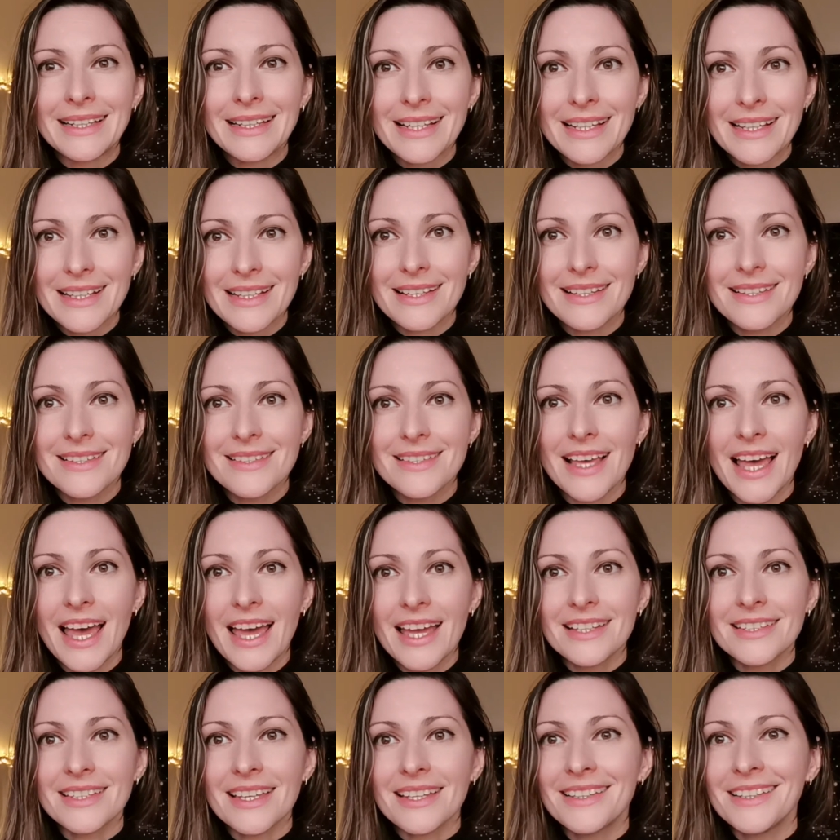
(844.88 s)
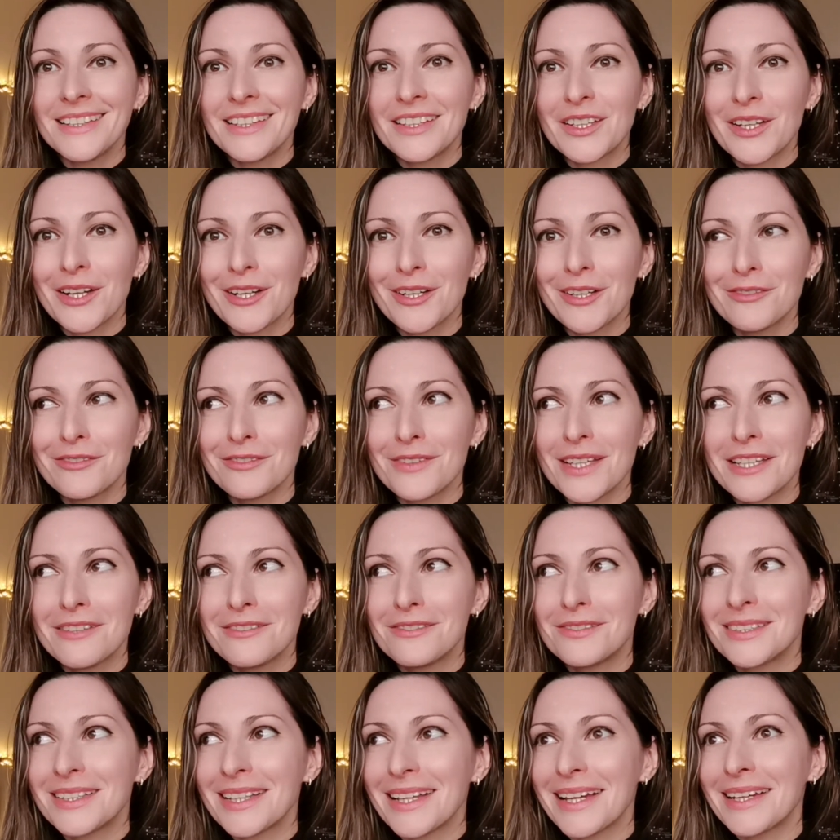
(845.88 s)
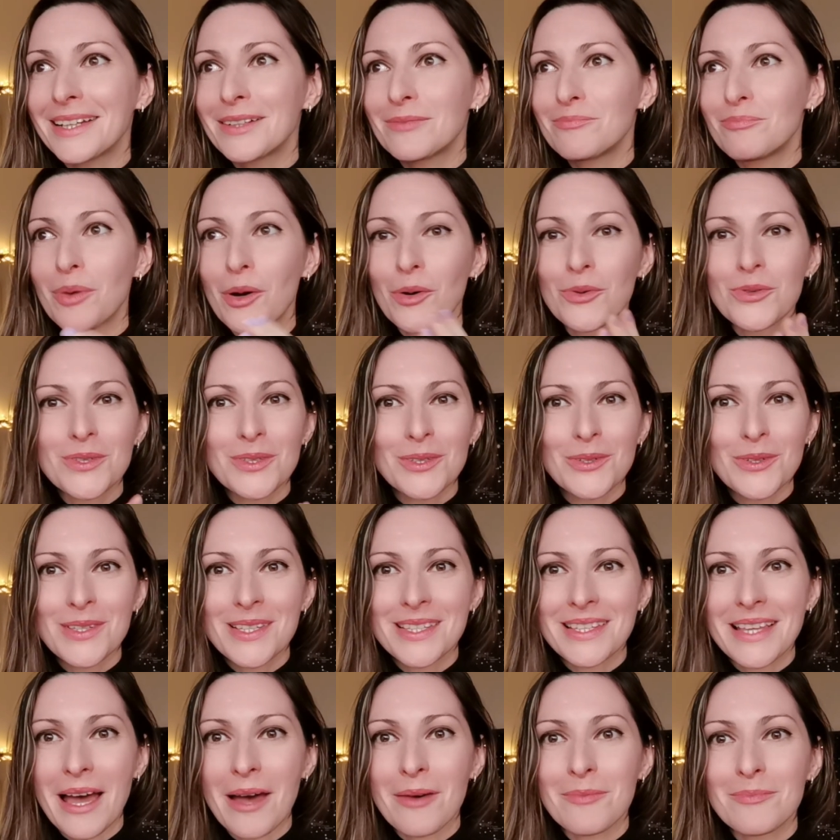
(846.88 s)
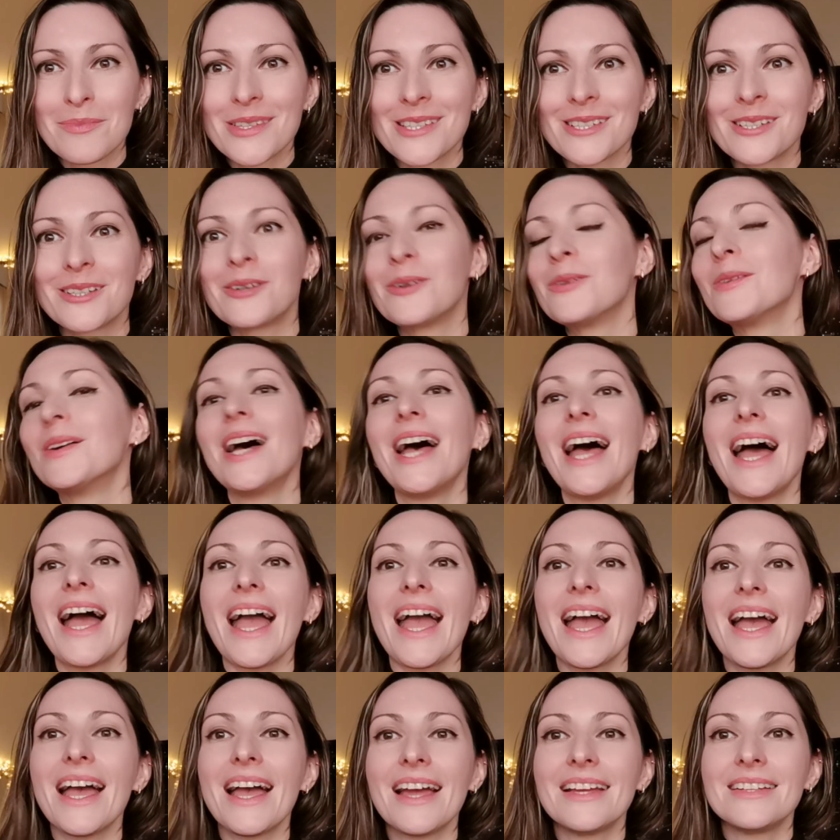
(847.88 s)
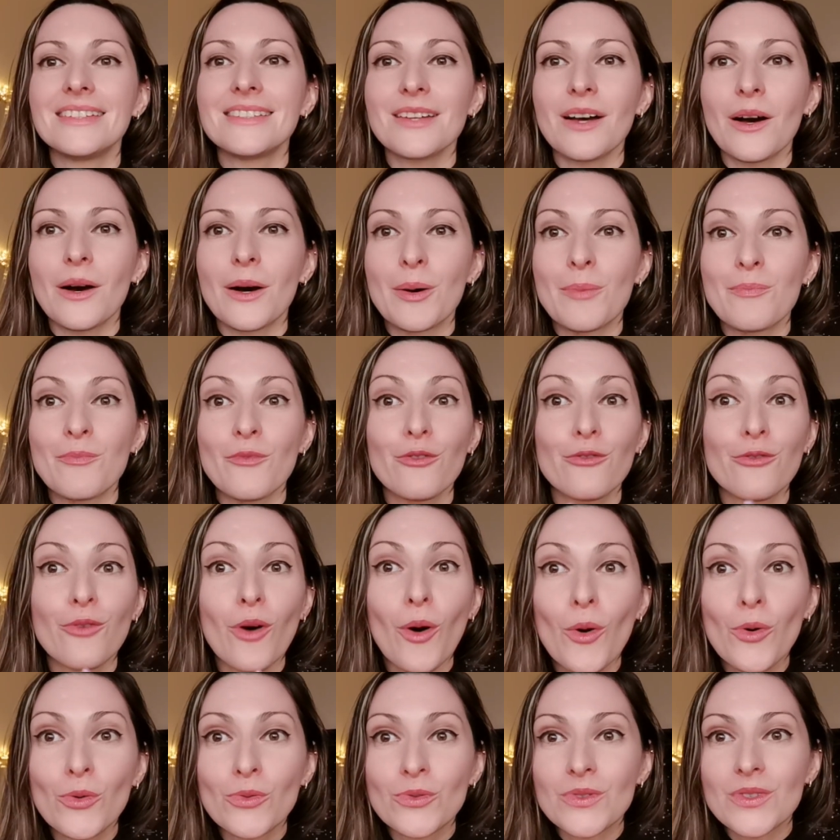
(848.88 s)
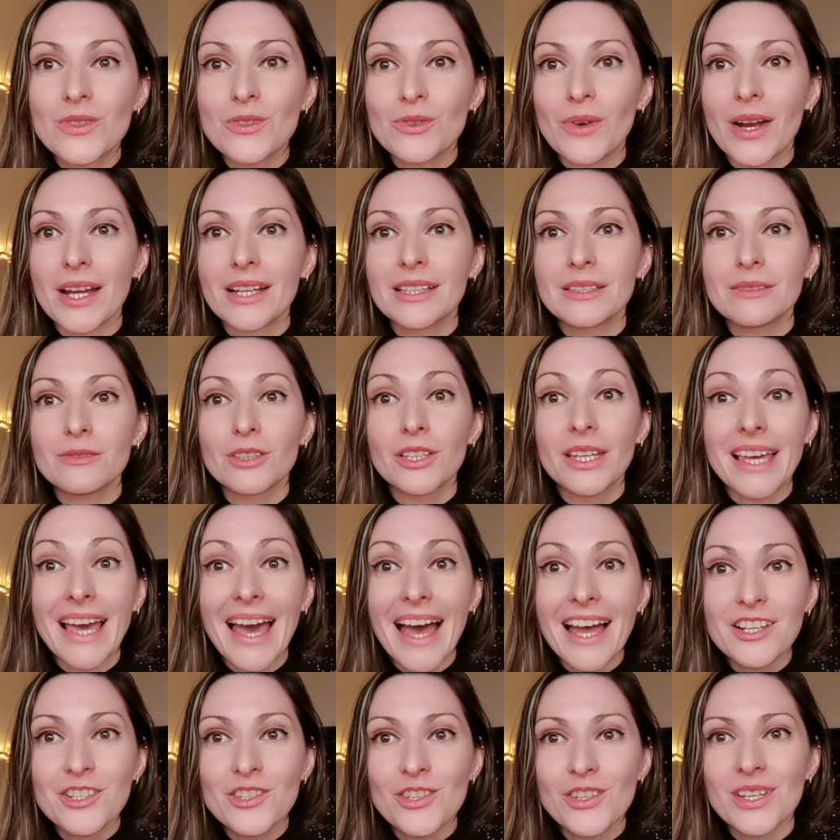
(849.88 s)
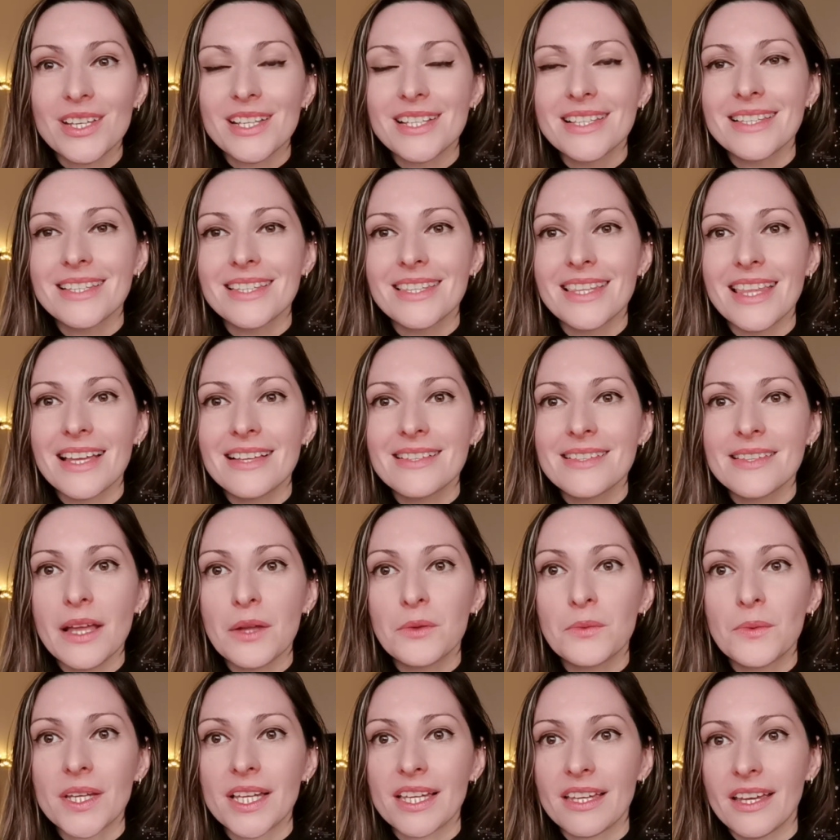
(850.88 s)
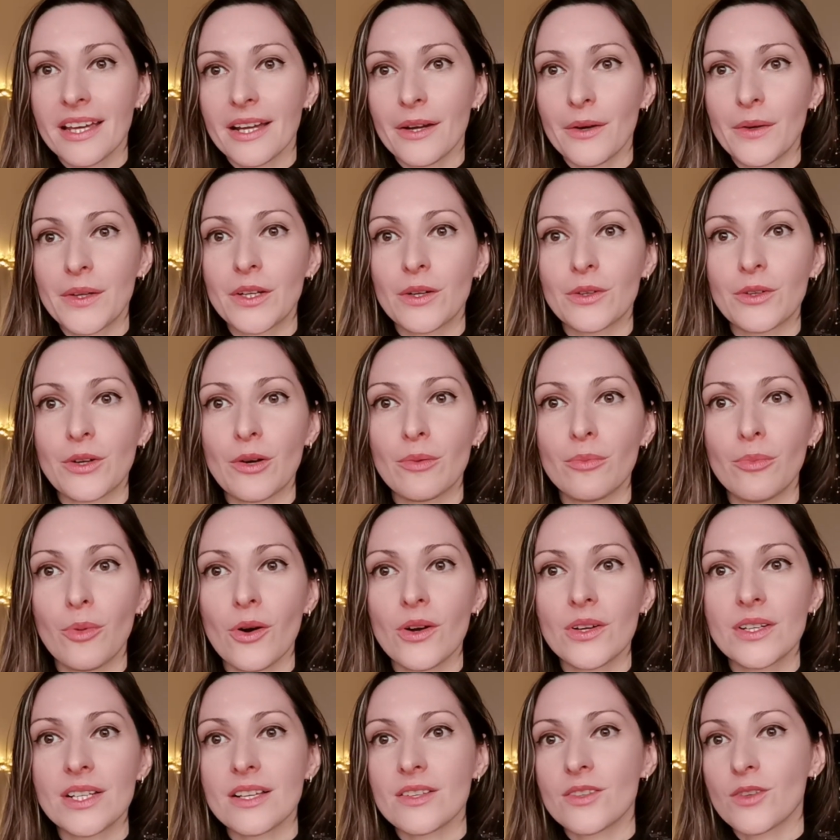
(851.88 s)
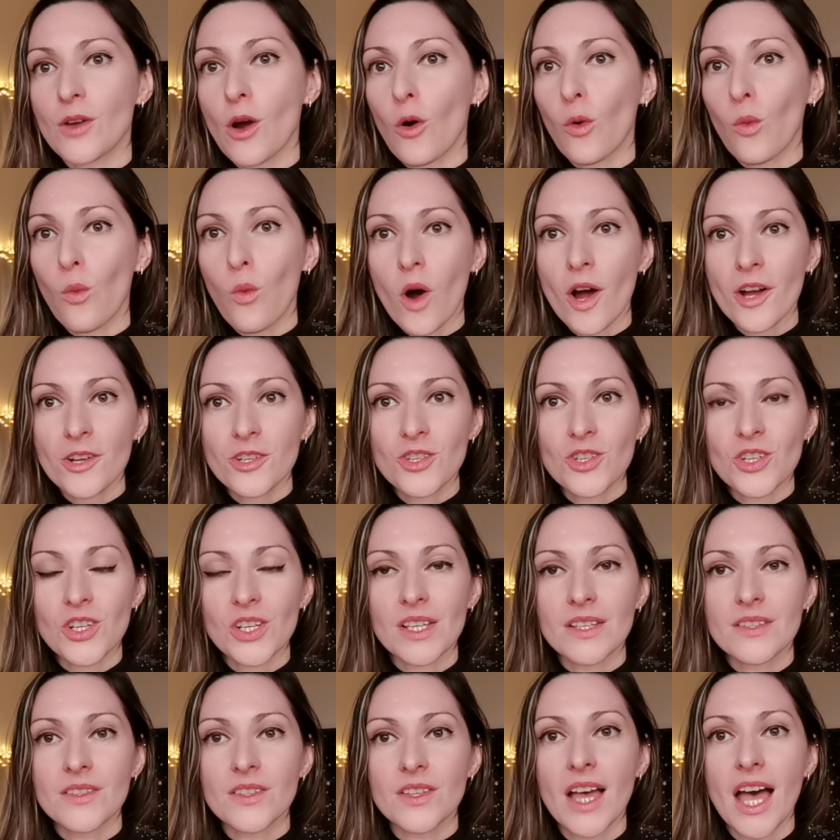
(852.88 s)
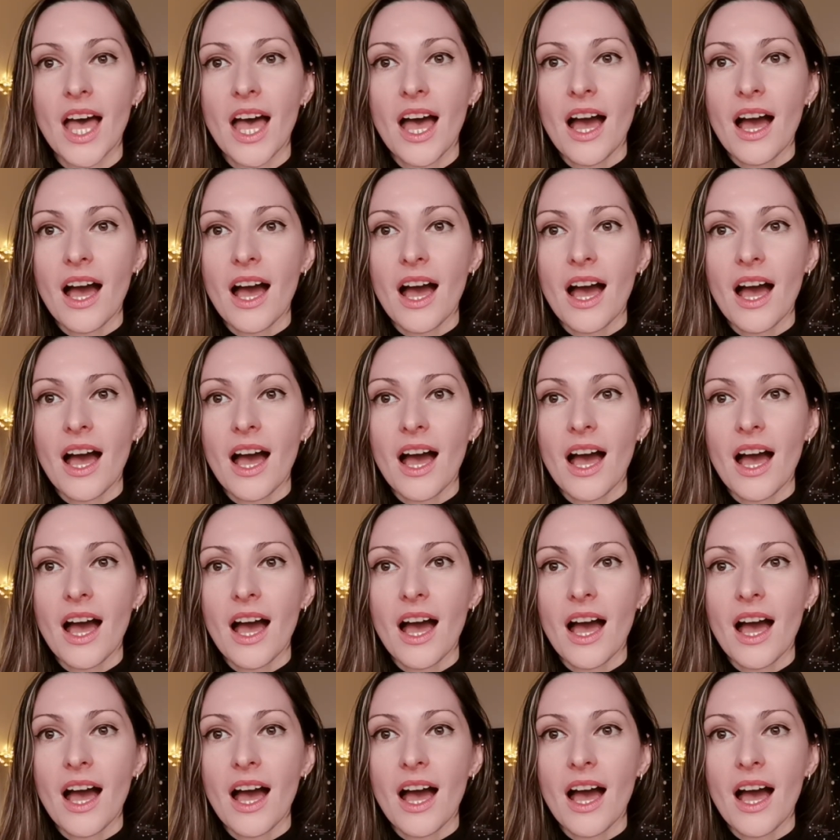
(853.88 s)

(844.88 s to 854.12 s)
needs, taking care of even like postal stamps, and phones, right? Gadgets, things that we carry on our bodies, our watches,